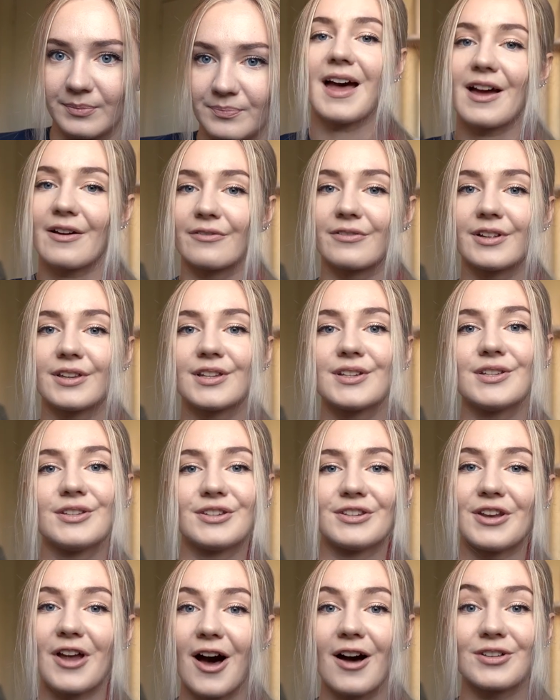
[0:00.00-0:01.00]
I'm really
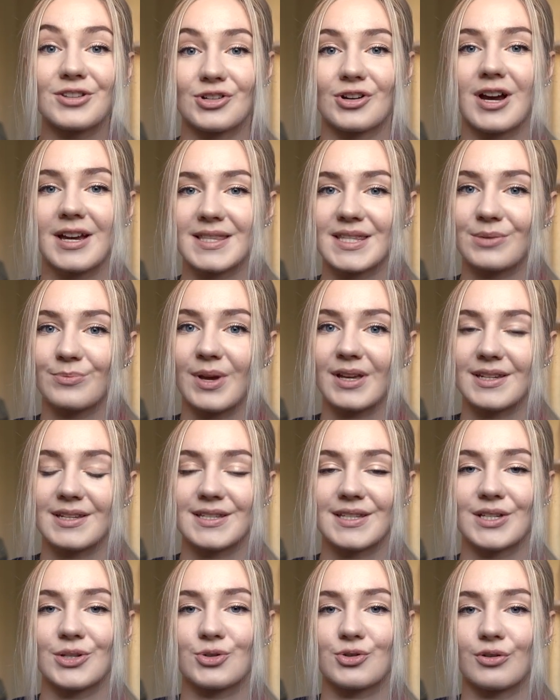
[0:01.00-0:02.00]
not trying to make
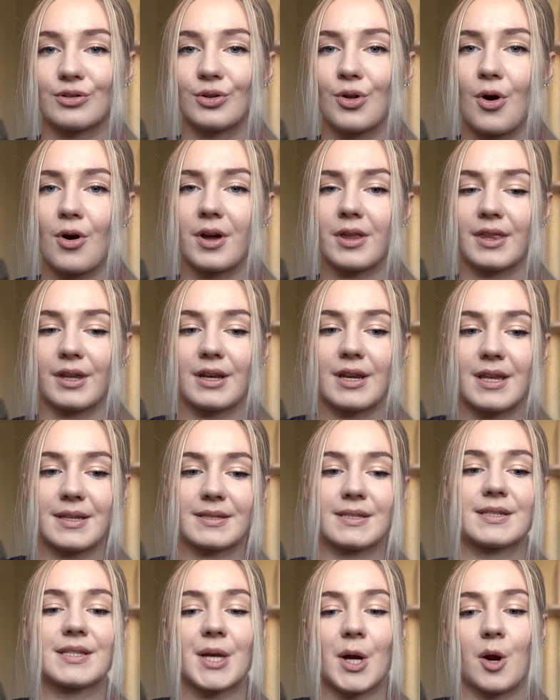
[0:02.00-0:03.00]
this intro longer than
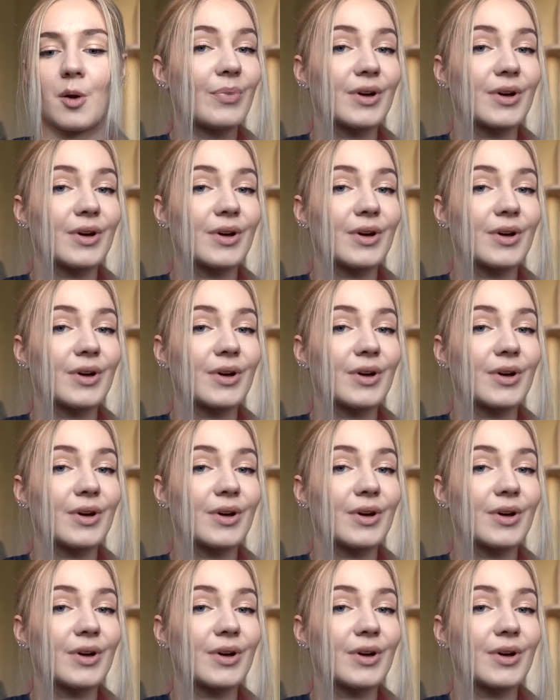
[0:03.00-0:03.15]
necessary,